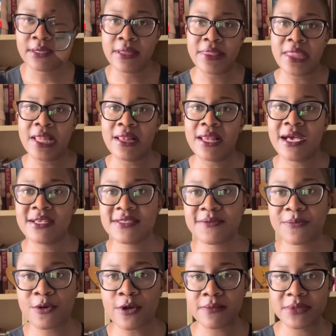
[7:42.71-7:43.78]
The last
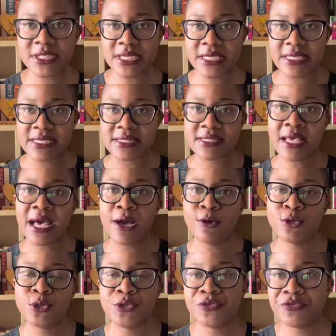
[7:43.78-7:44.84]
prompt is, how
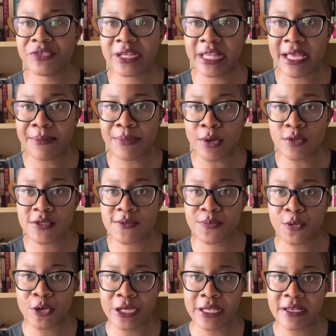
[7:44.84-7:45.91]
do you feel about
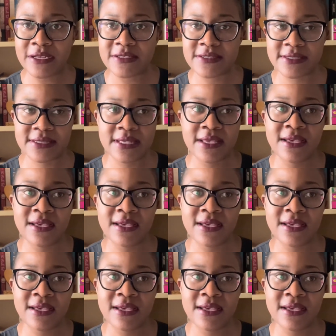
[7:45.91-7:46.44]
spoilers?